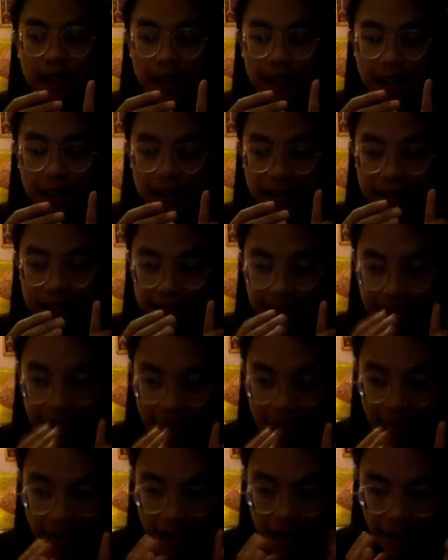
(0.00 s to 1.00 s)
And
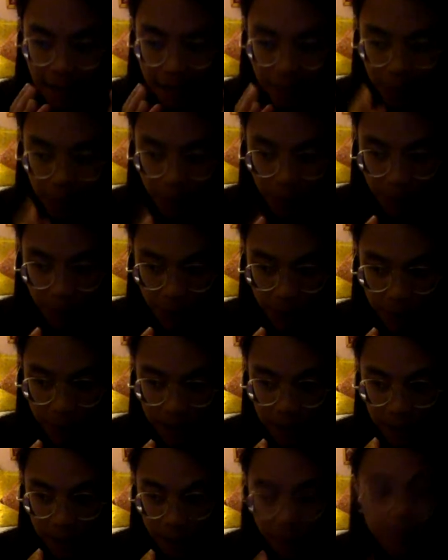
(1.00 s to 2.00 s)
saying I'm
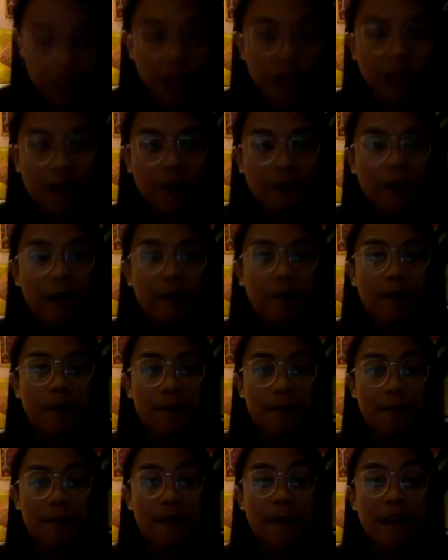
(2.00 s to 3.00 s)
sorry really from
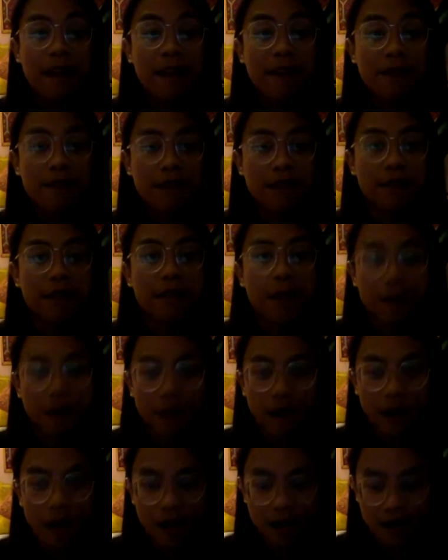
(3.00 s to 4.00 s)
the depths of your
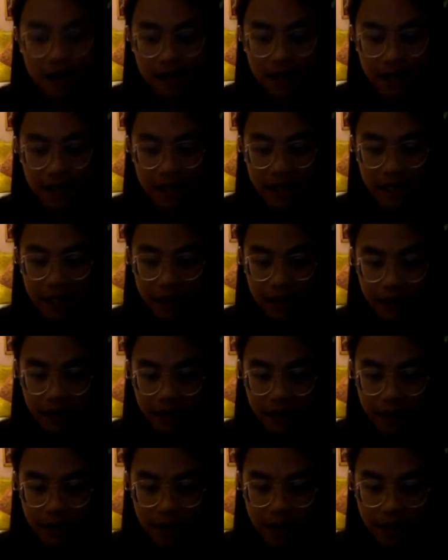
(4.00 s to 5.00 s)
heart, like
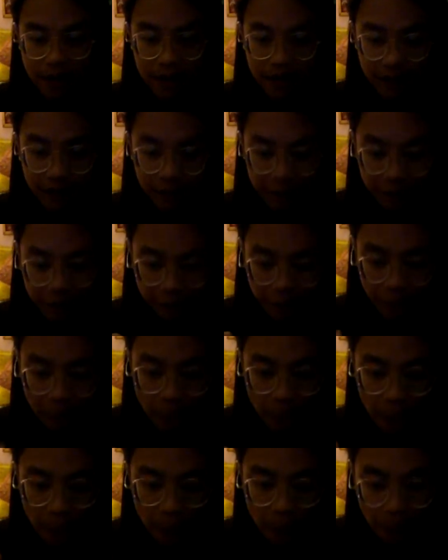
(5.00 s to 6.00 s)
your
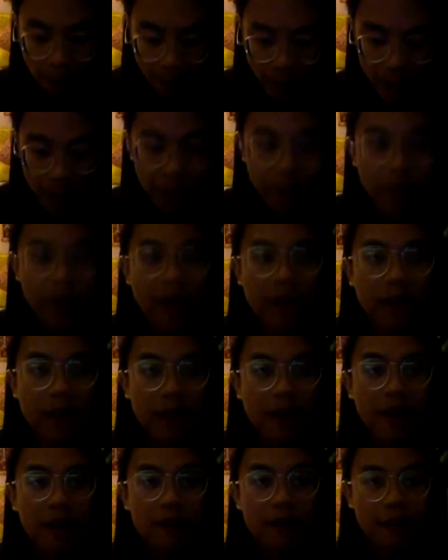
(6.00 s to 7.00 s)
full breath and
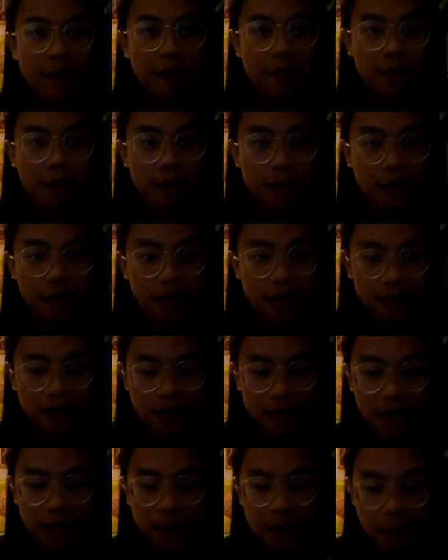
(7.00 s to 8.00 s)
life into it.
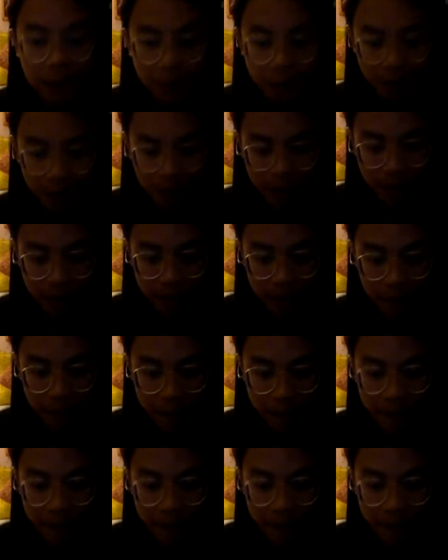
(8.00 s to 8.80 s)
I'm sorry.